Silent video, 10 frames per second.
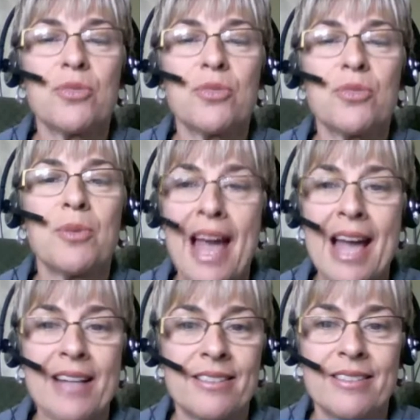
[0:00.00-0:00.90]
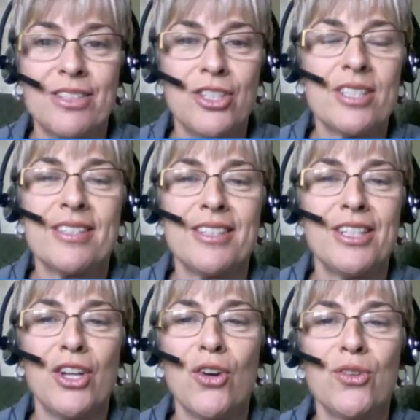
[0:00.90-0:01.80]
just relax.
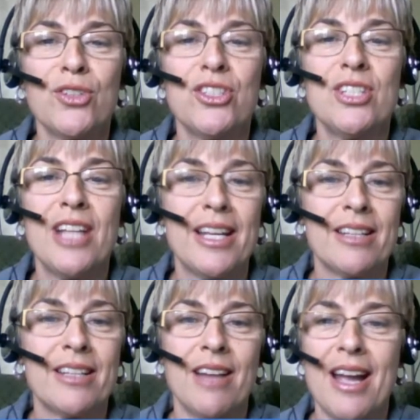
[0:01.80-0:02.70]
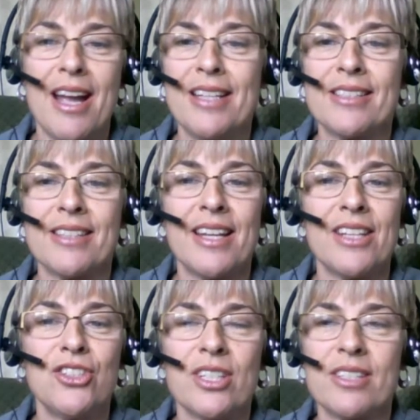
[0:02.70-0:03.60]
Just, like Heidi
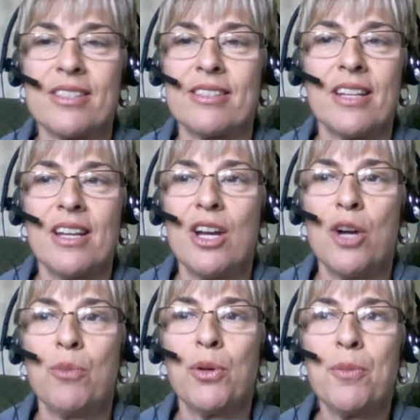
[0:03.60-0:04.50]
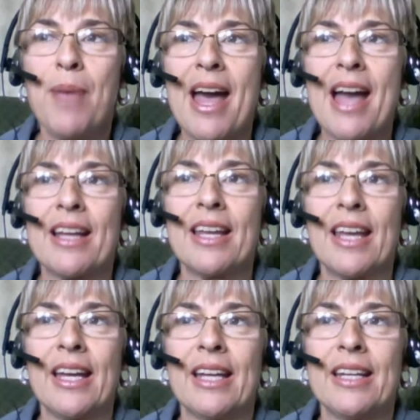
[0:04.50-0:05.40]
said, just pull back.
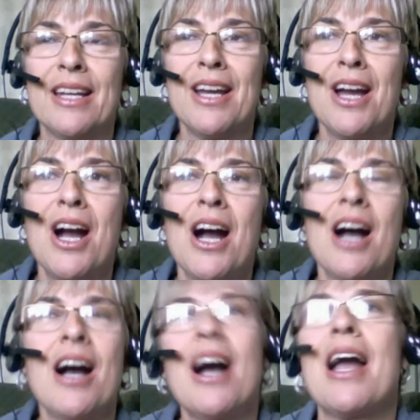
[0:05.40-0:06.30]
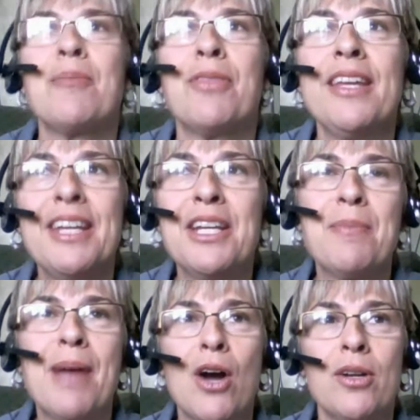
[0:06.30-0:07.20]
And I'm thinking
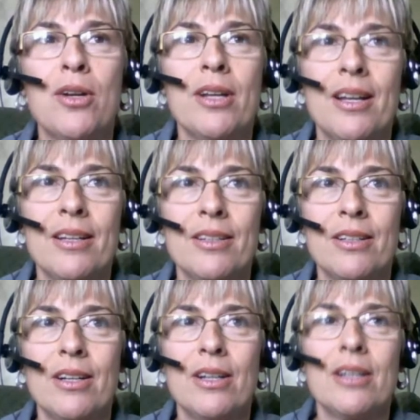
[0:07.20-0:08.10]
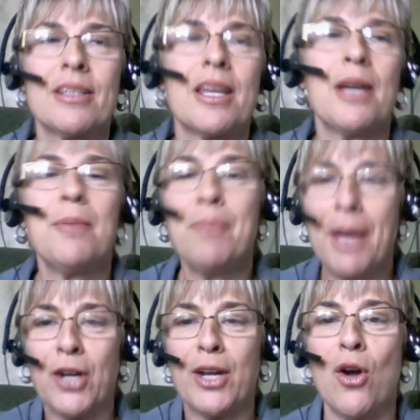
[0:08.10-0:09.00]
about
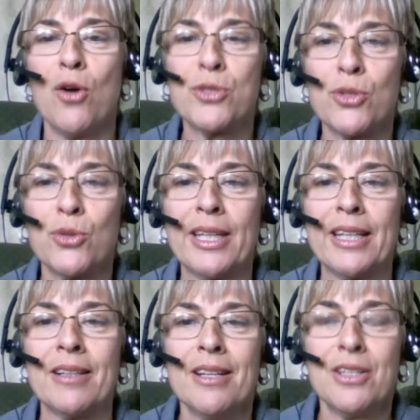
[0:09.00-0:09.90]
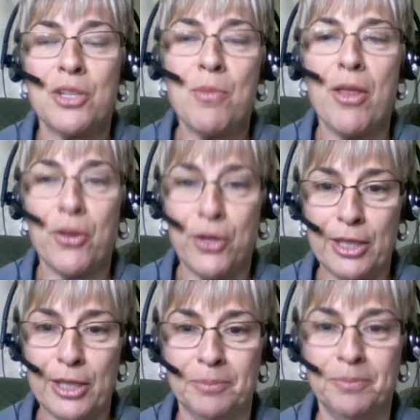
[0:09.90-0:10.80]
comparing homeschooling to
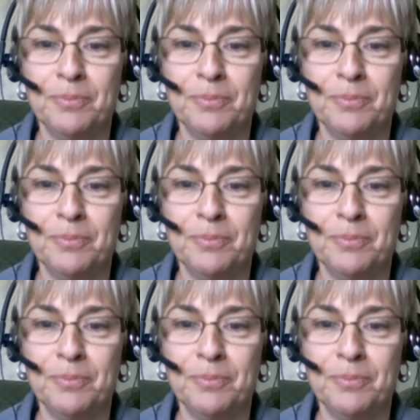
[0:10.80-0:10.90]
motherhood.